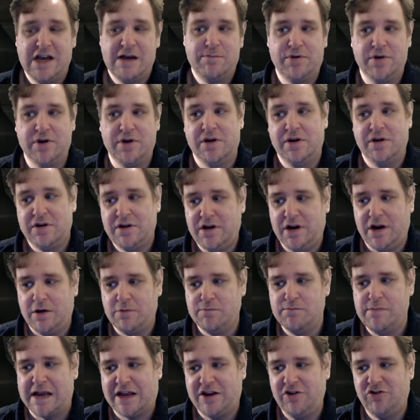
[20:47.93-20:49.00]
But, you know,
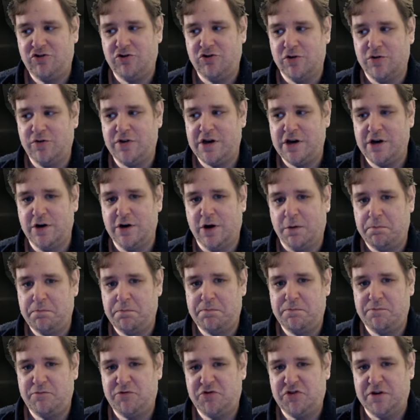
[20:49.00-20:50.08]
making sure that you're not
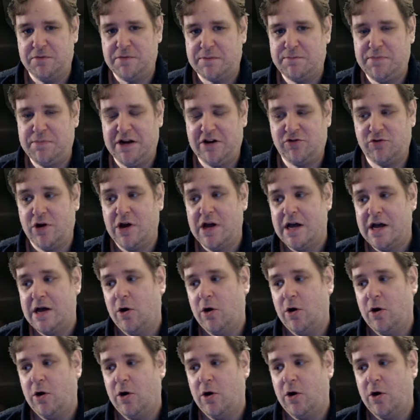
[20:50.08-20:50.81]
simming picture.